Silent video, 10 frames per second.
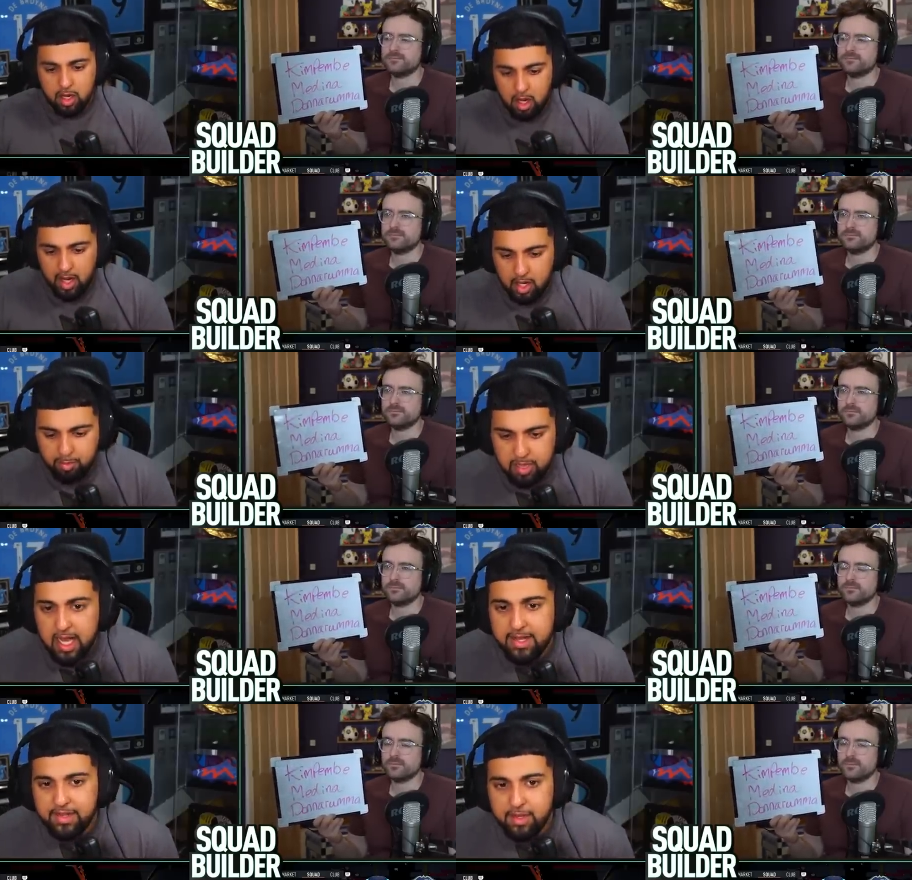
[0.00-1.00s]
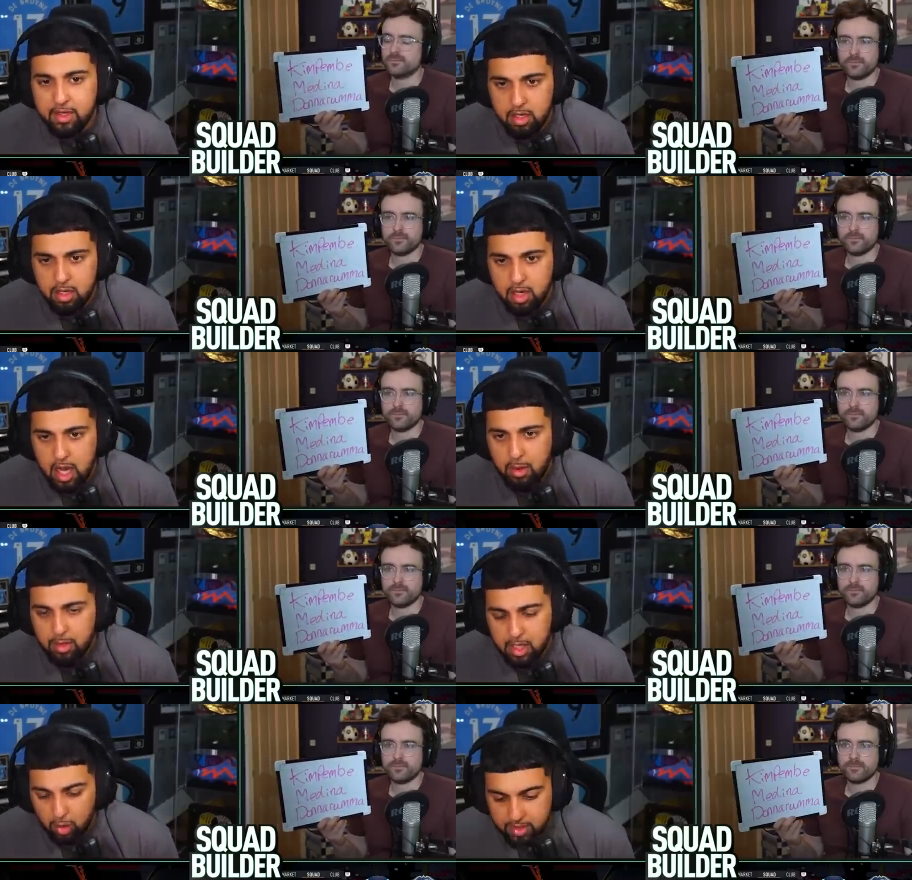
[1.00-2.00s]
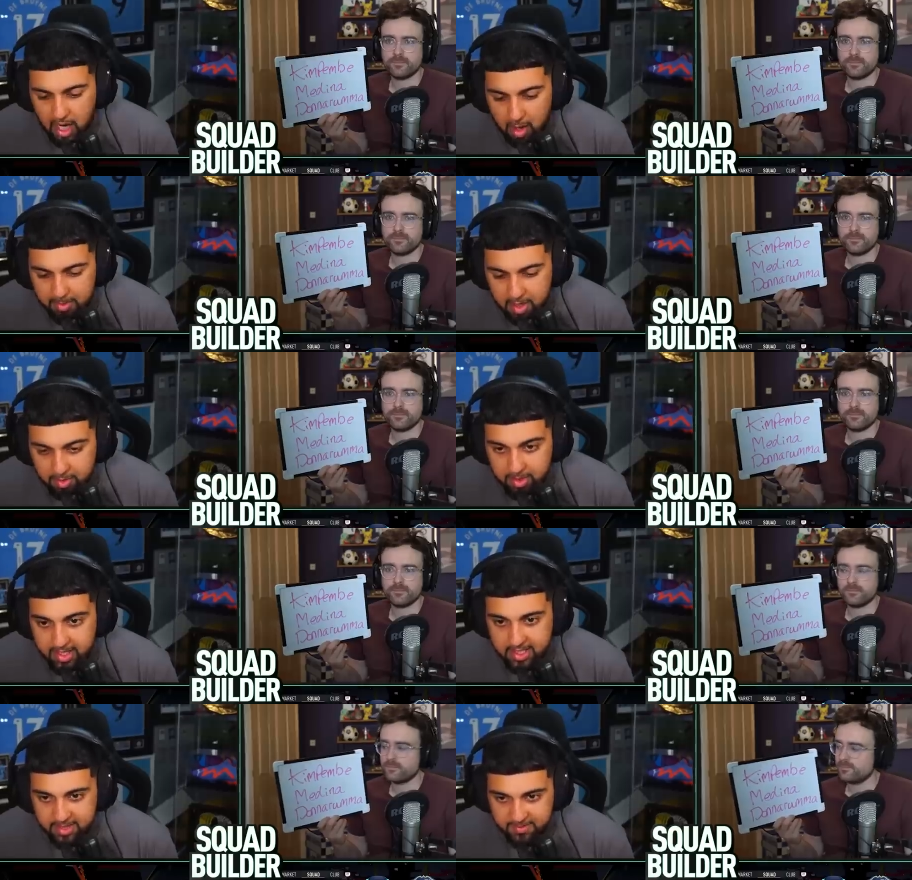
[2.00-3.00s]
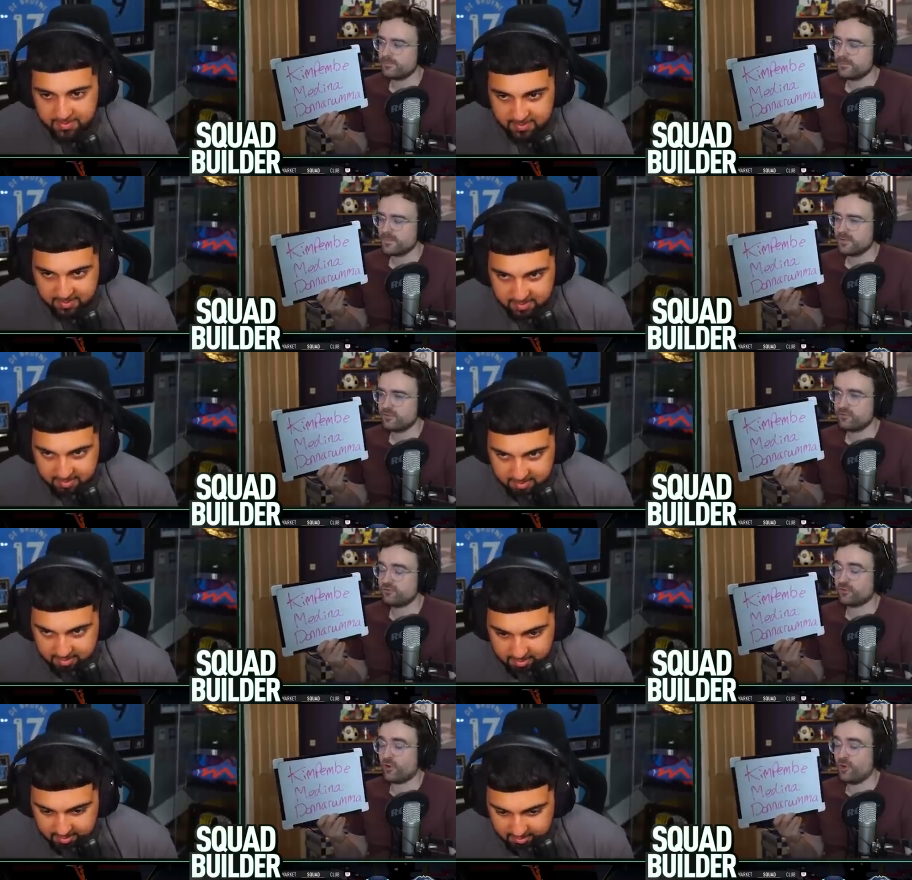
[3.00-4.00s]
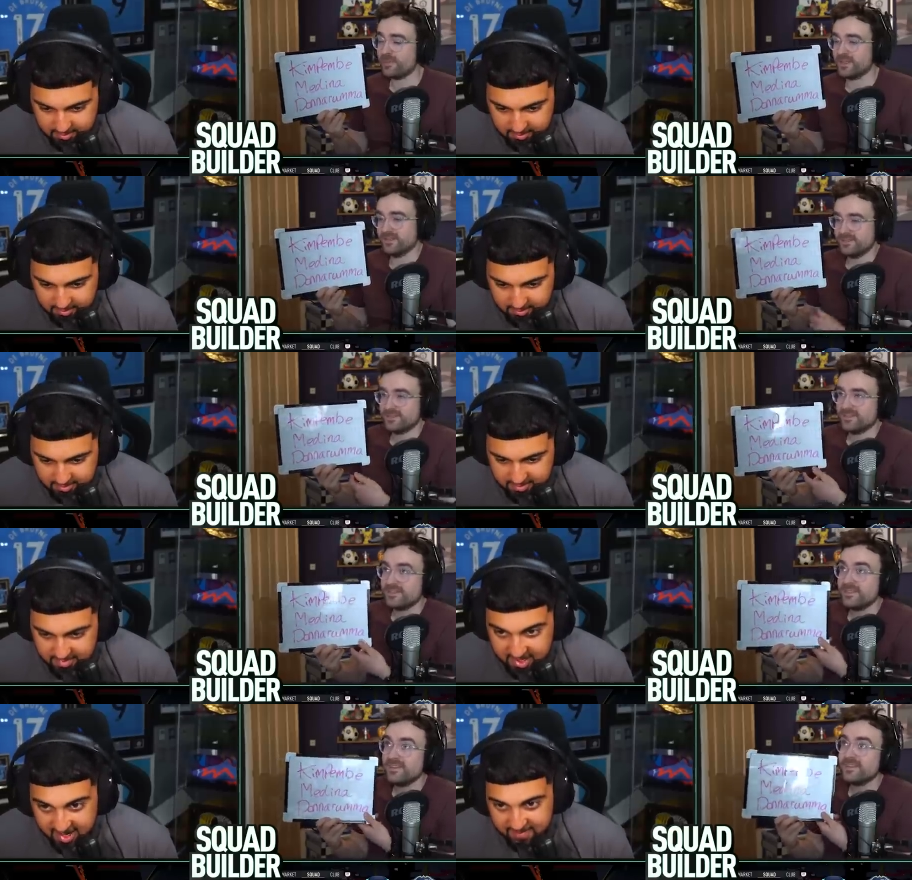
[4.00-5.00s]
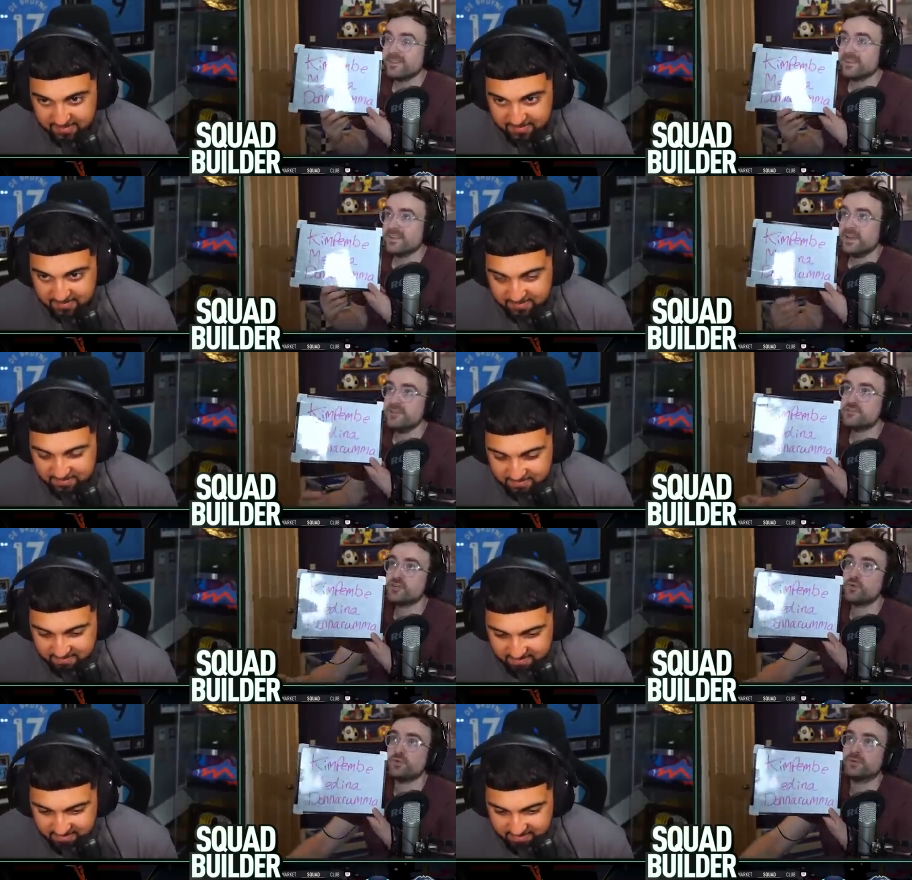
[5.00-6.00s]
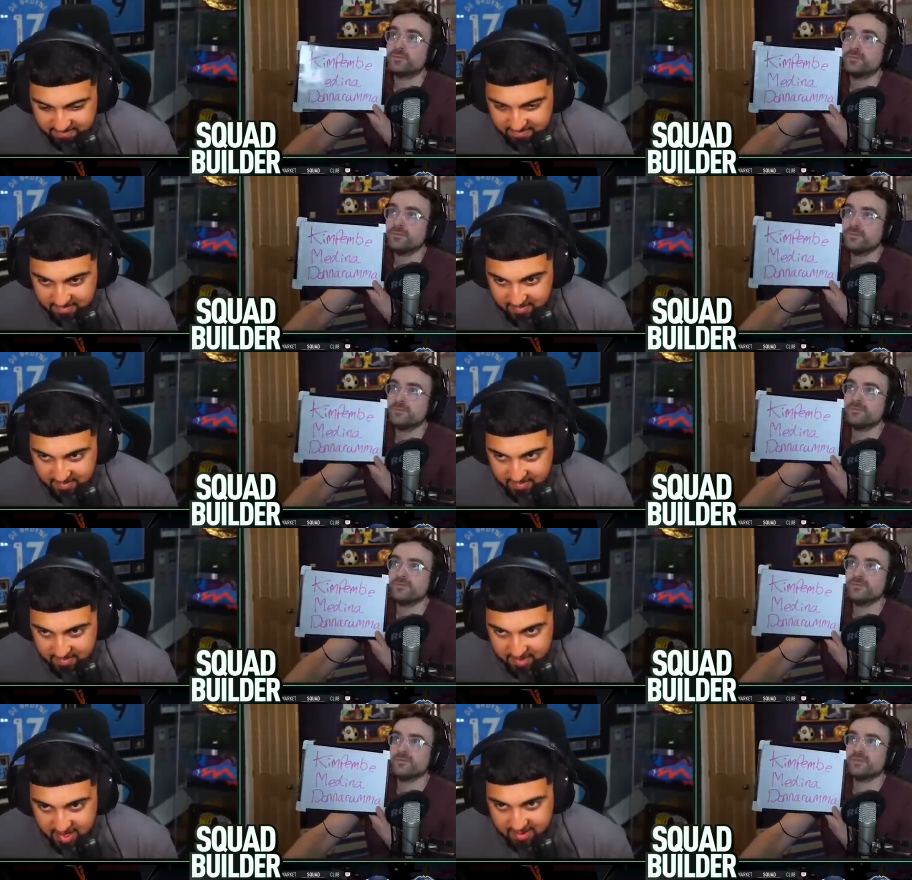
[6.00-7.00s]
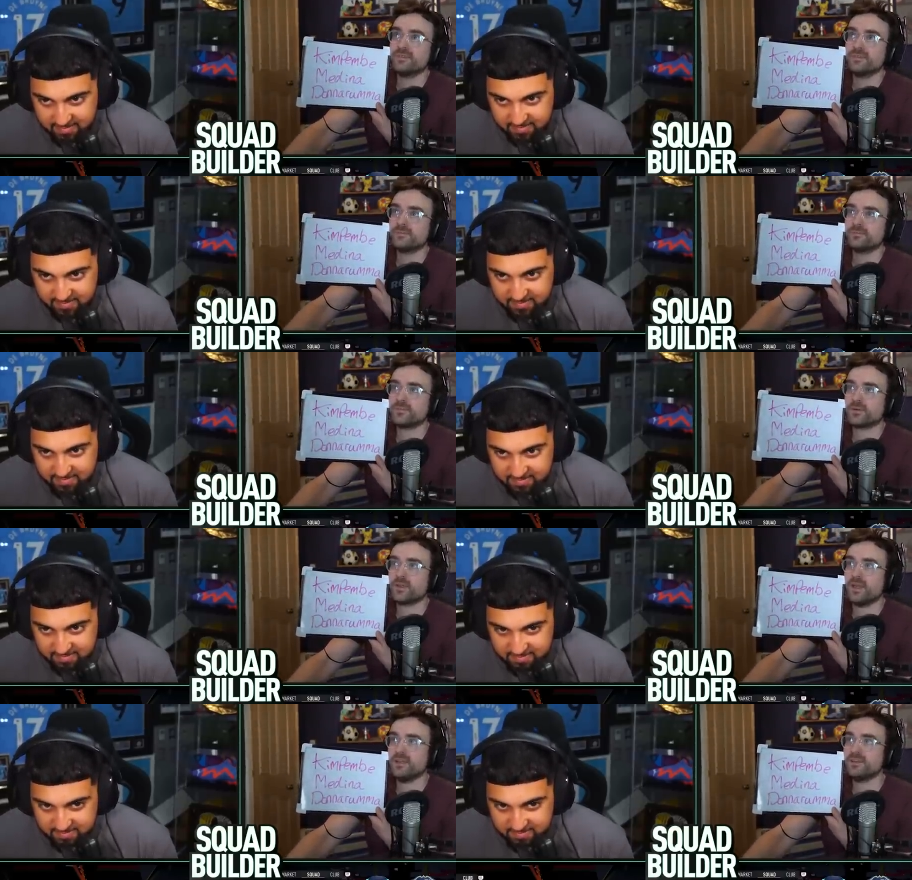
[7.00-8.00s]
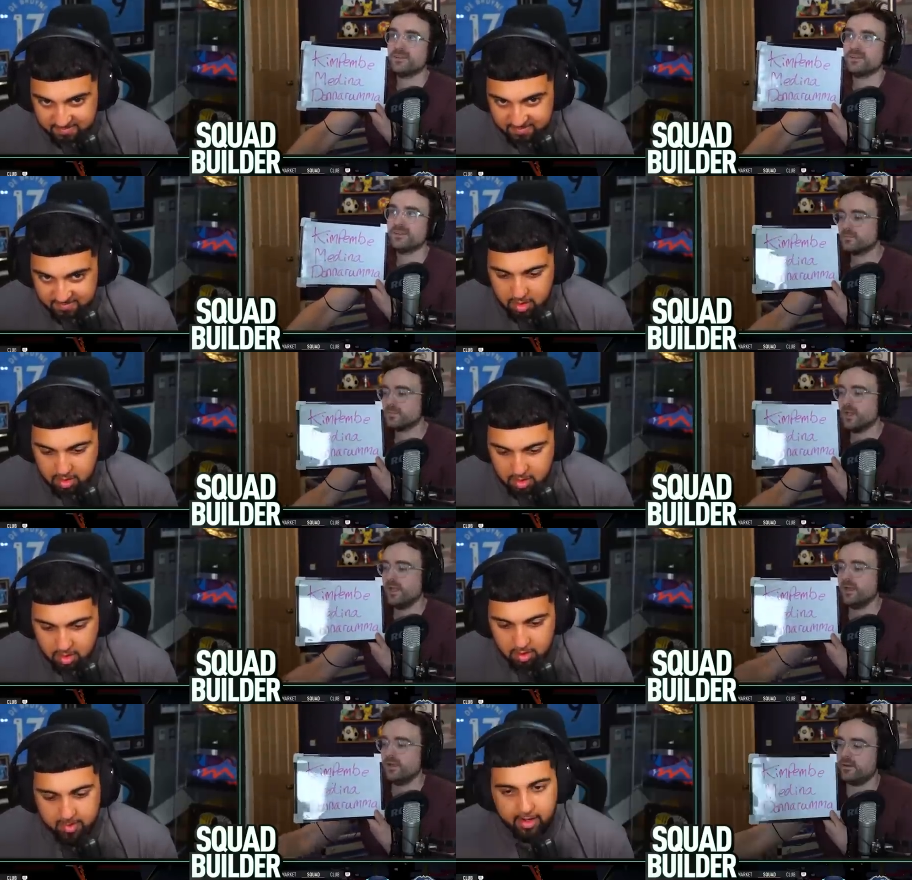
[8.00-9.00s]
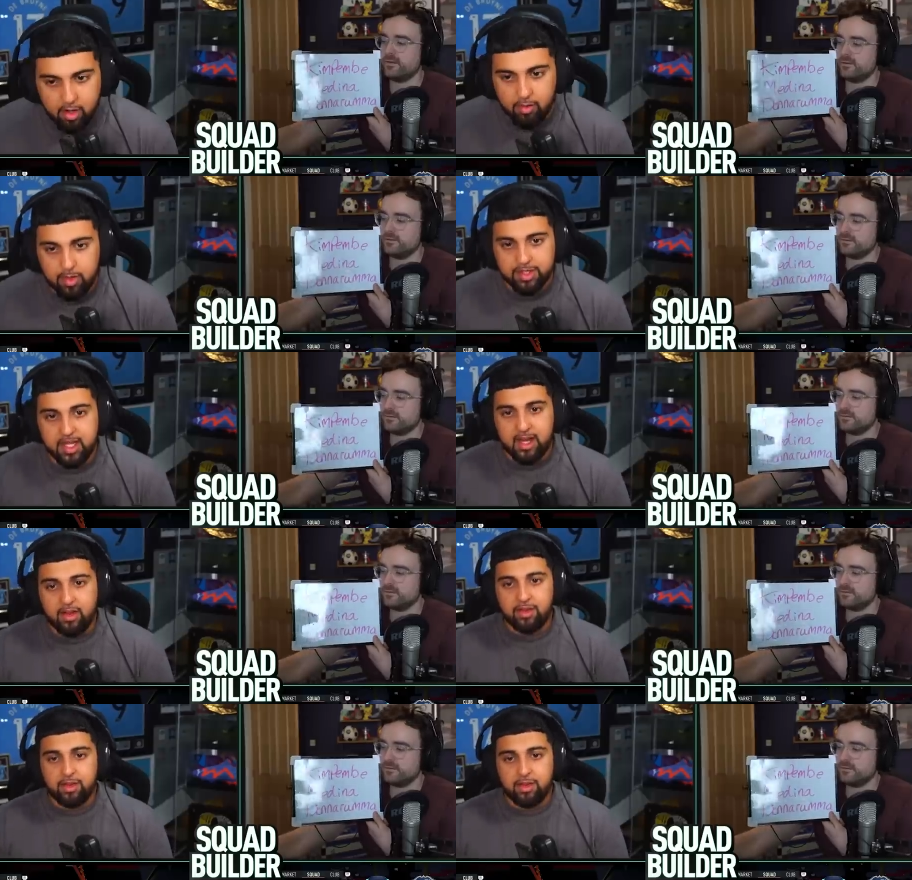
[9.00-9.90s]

Speaker 1: I had a plan. I would go Darmian, please. Darmian? Yeah. In June? Yeah. Okay. Oh, my God. 1 second.